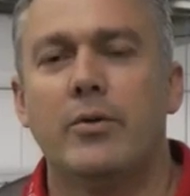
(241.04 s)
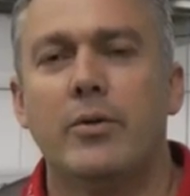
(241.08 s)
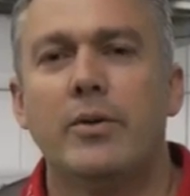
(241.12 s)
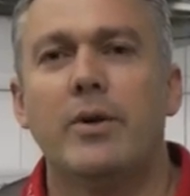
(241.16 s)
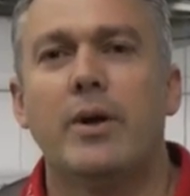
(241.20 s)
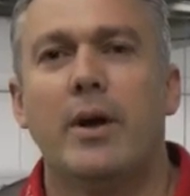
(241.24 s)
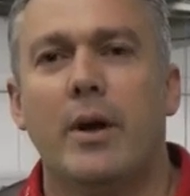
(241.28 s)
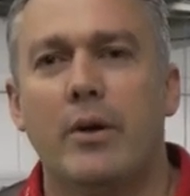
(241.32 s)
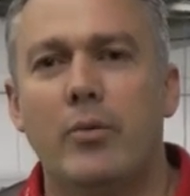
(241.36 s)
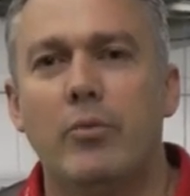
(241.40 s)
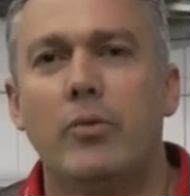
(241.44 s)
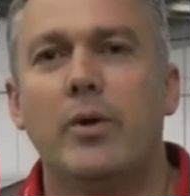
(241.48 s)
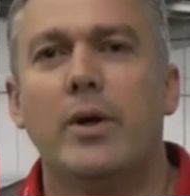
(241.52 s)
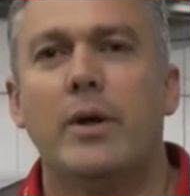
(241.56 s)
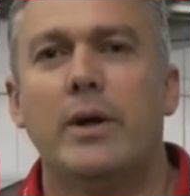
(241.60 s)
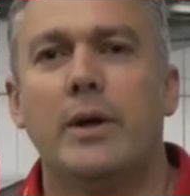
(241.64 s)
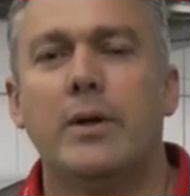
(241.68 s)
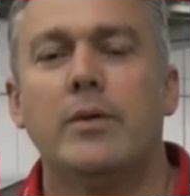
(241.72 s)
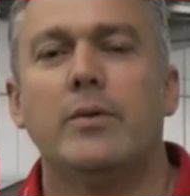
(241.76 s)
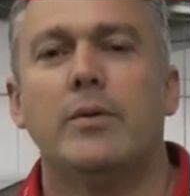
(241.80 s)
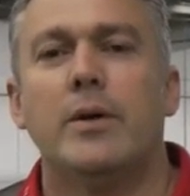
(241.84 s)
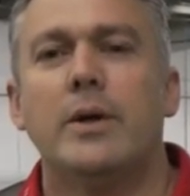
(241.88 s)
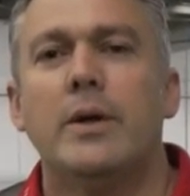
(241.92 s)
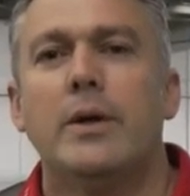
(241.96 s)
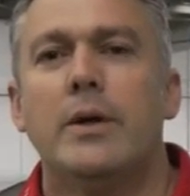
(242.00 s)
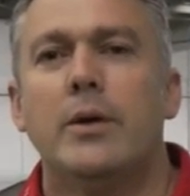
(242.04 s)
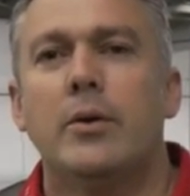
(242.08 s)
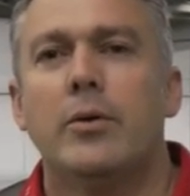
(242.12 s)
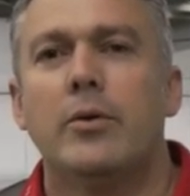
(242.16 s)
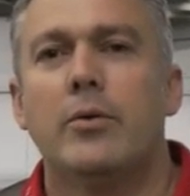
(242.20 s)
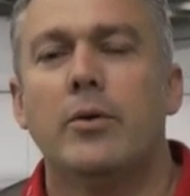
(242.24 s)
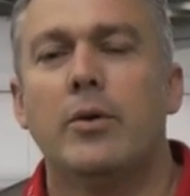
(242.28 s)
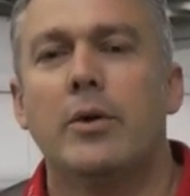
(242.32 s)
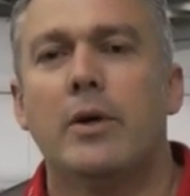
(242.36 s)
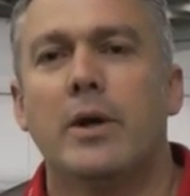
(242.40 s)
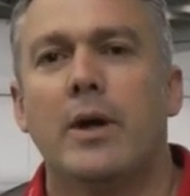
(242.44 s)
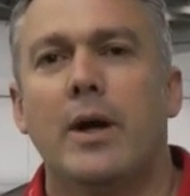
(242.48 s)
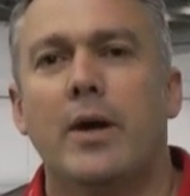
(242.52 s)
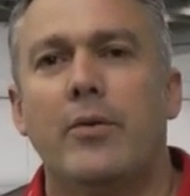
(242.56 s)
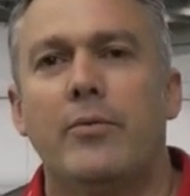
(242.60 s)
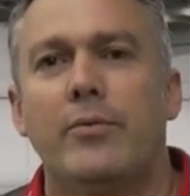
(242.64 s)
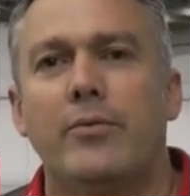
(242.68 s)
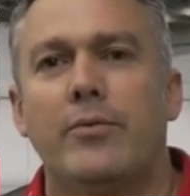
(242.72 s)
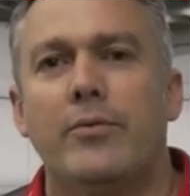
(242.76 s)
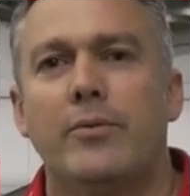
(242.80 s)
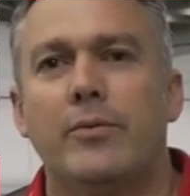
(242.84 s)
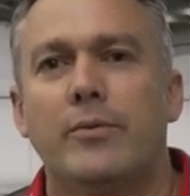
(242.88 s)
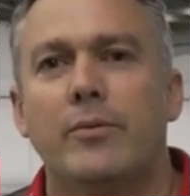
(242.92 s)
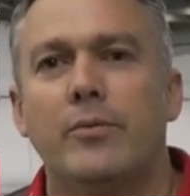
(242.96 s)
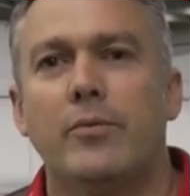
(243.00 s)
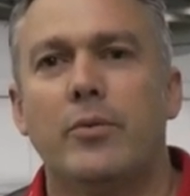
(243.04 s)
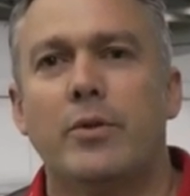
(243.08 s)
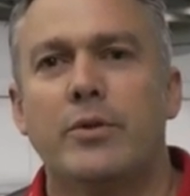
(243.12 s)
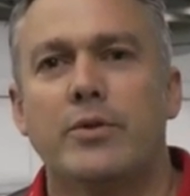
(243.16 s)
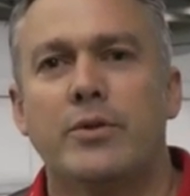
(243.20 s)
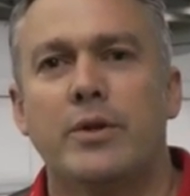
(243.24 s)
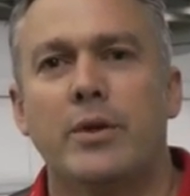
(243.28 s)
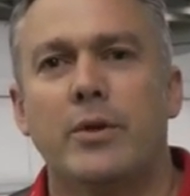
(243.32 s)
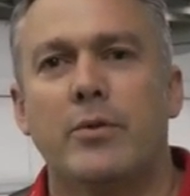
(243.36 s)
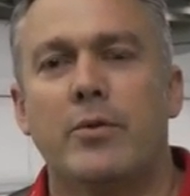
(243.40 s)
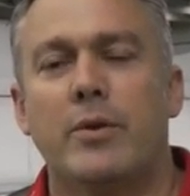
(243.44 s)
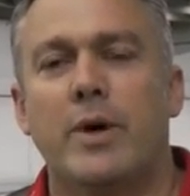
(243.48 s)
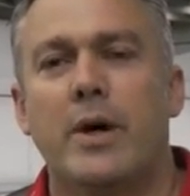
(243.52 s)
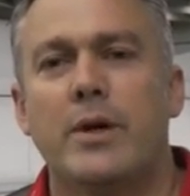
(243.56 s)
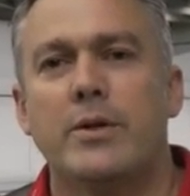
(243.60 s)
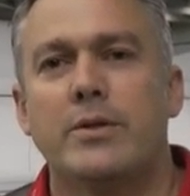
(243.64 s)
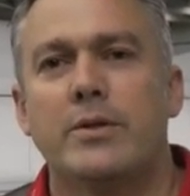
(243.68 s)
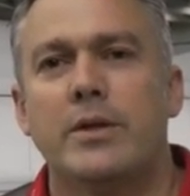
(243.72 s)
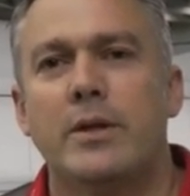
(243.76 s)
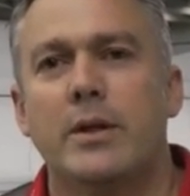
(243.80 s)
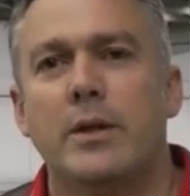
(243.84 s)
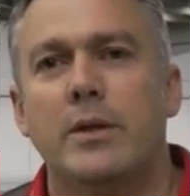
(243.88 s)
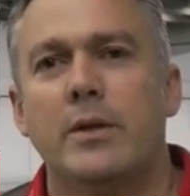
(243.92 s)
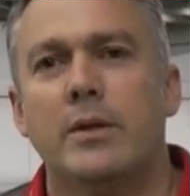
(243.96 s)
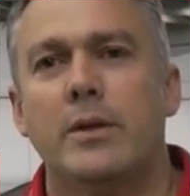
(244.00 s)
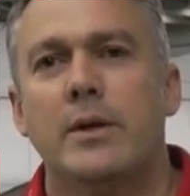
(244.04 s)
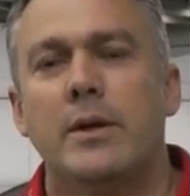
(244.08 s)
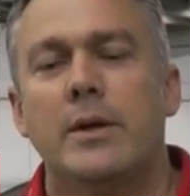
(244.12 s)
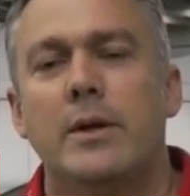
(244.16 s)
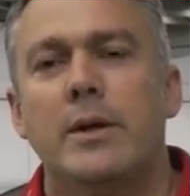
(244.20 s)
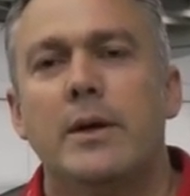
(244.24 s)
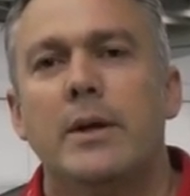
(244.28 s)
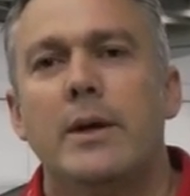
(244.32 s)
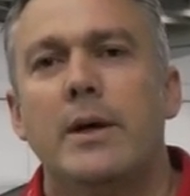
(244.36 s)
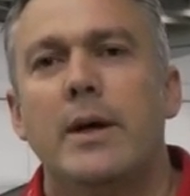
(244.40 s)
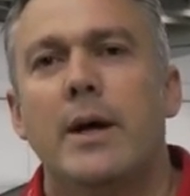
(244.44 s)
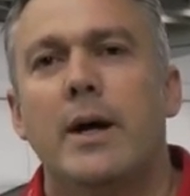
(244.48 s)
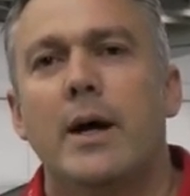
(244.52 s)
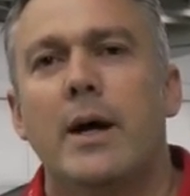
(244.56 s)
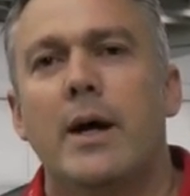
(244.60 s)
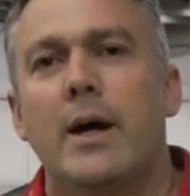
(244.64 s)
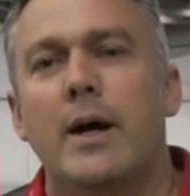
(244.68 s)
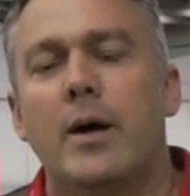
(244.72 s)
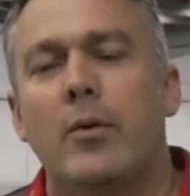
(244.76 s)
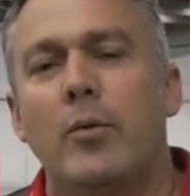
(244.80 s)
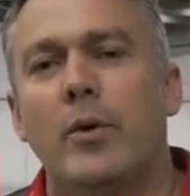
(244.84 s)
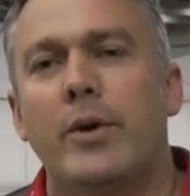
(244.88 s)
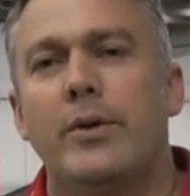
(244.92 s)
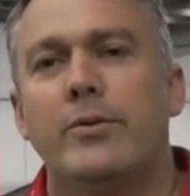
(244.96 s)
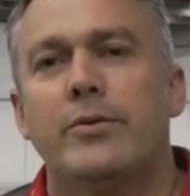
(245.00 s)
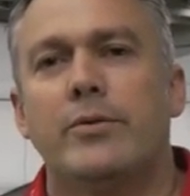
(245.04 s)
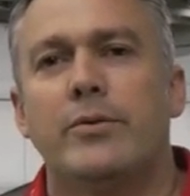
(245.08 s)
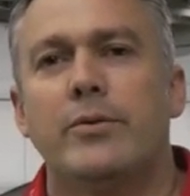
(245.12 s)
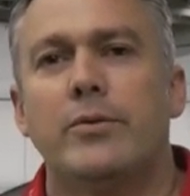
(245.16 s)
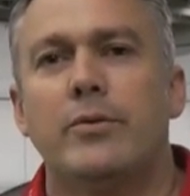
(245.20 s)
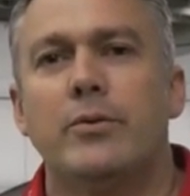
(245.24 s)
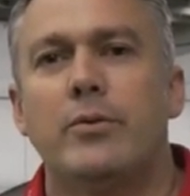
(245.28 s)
you know, really grew to love watching the racing. Uh, I uh, went to